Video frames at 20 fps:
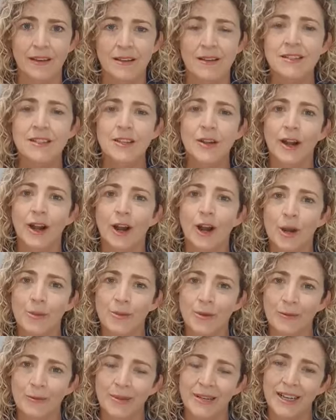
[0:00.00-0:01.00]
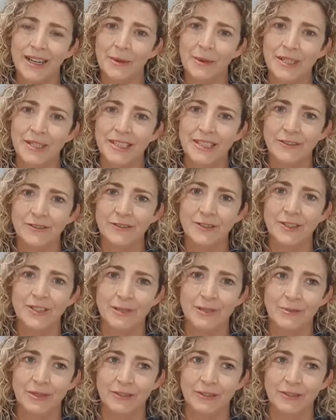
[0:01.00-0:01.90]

So I hope I've been able to give you some